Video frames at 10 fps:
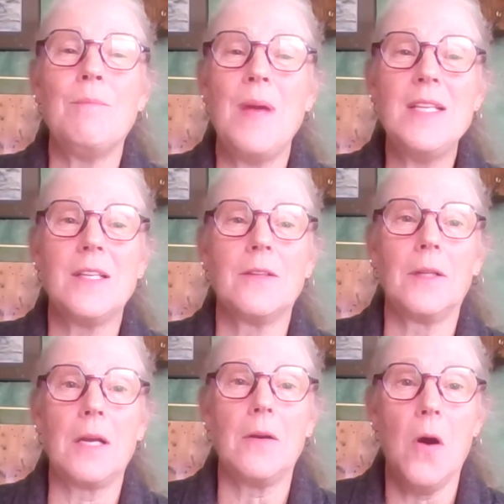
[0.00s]
amazing. They're
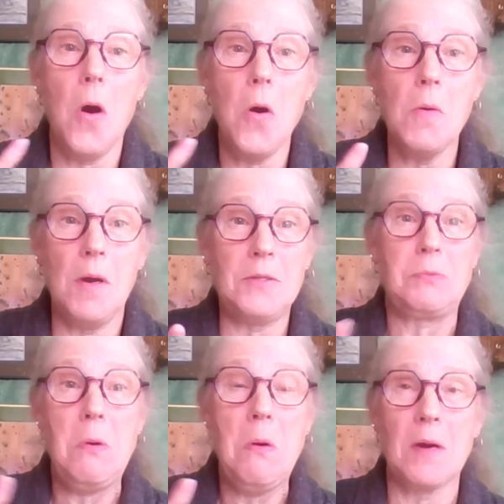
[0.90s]
like, oh, it's
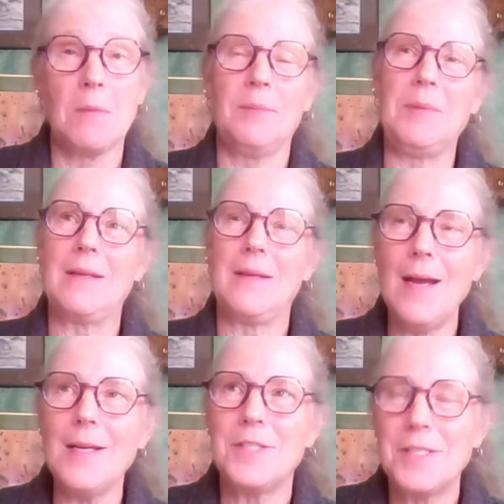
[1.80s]
warm. I'm like,
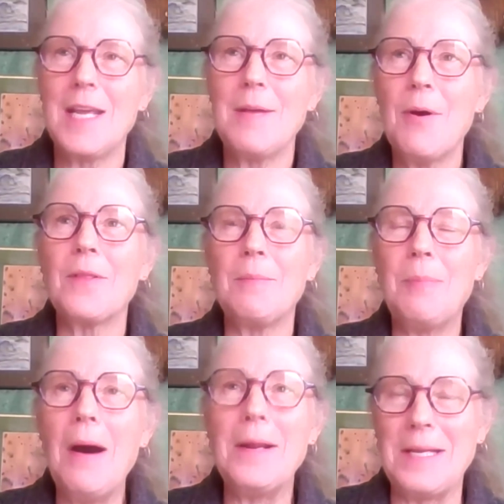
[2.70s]
yeah, it just came out of the
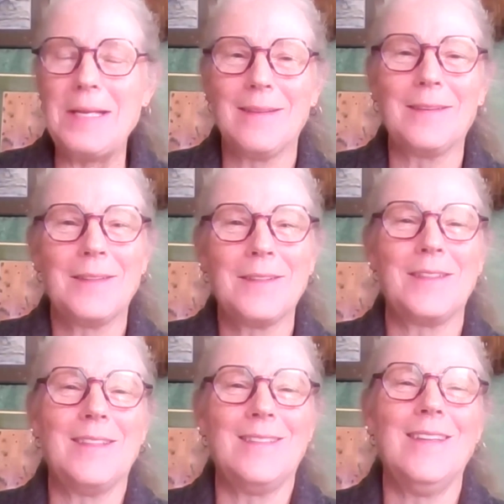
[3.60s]
body. You know,
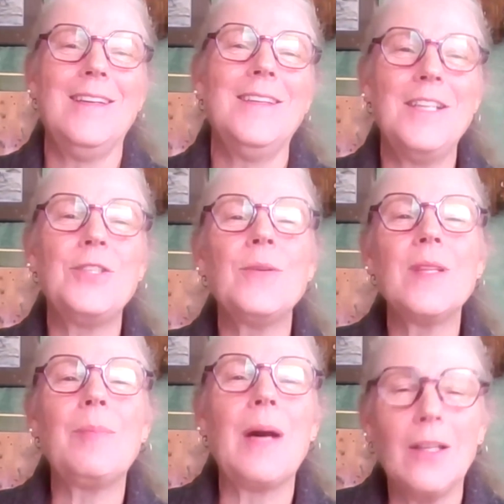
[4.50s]
they're and and
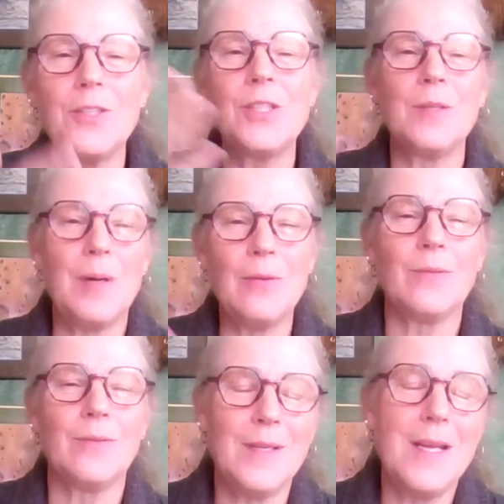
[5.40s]
doing the biology
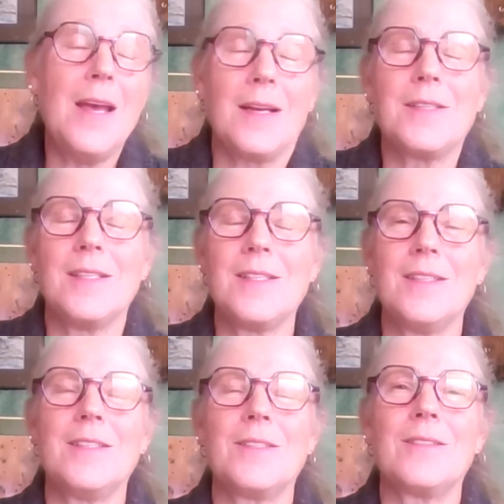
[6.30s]
about the eggs.
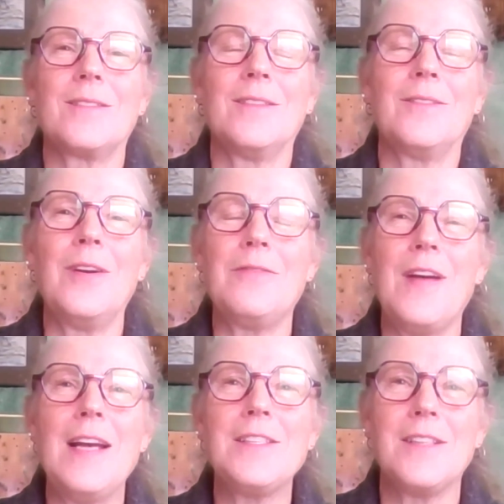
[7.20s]
It's it's pretty
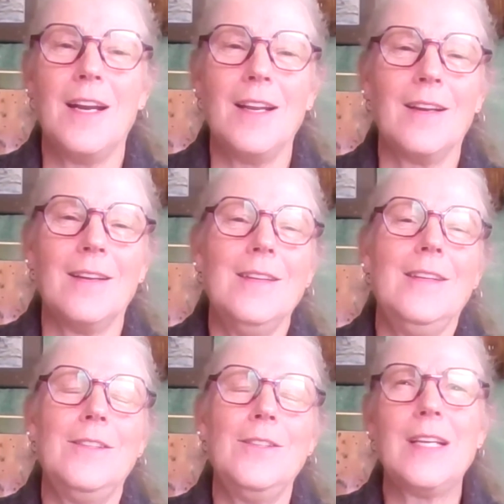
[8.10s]
fascinating. I
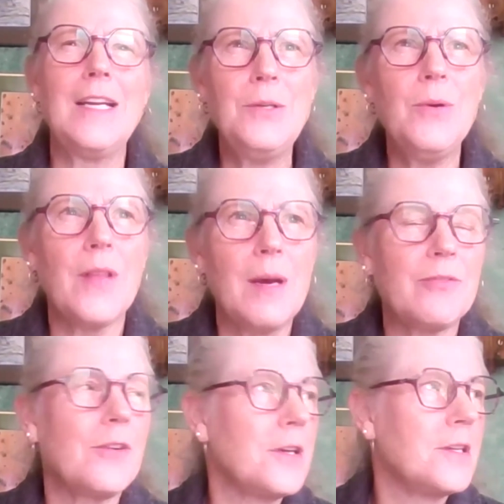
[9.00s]
don't think I knew all that
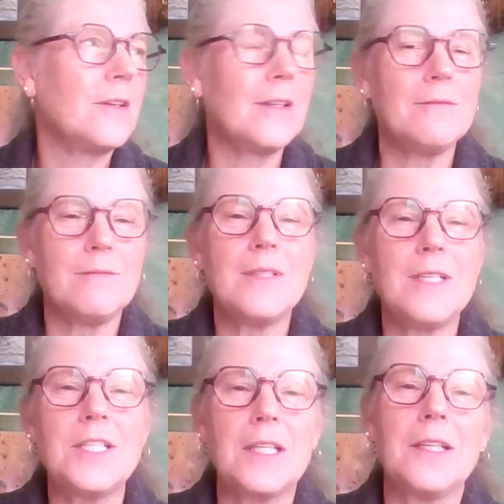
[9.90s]
before I started
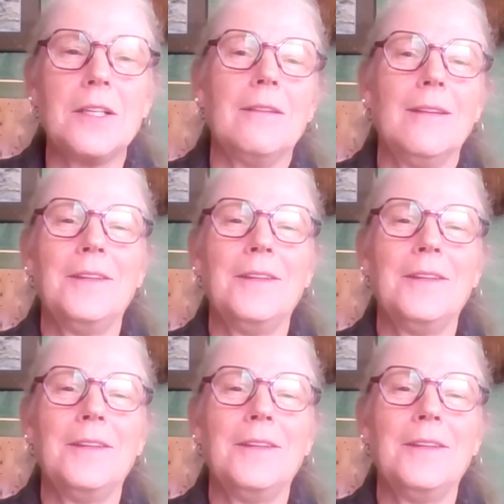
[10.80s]
teaching it.